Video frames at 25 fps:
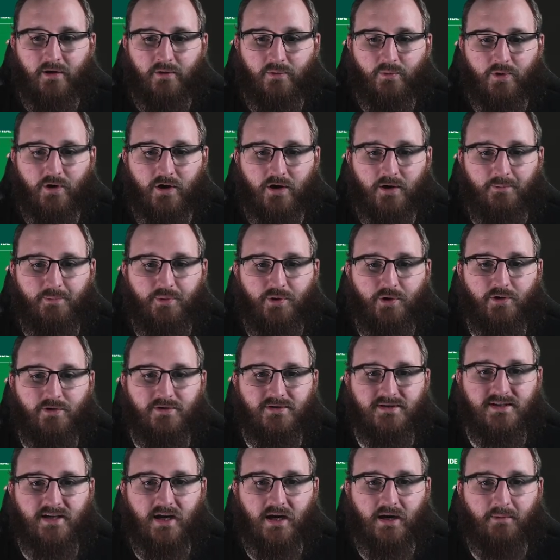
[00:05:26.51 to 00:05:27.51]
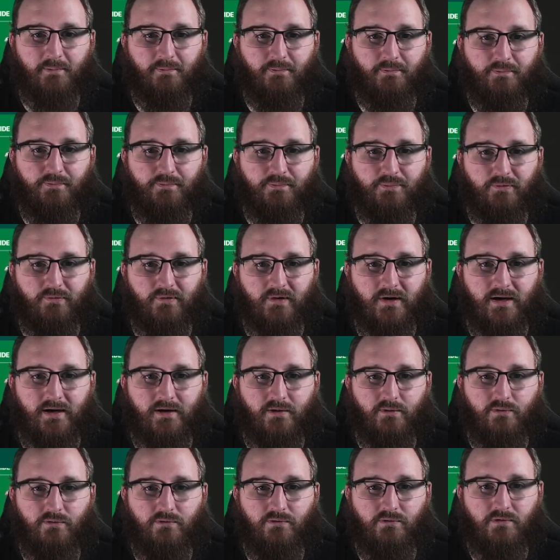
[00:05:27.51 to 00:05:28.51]
We're going to put Zach
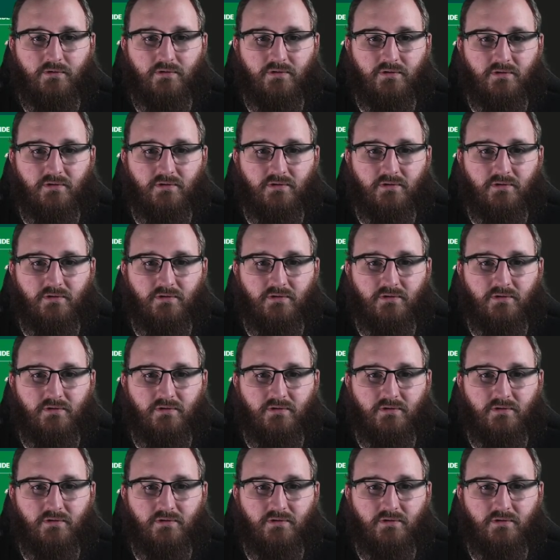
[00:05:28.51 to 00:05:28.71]
Brown.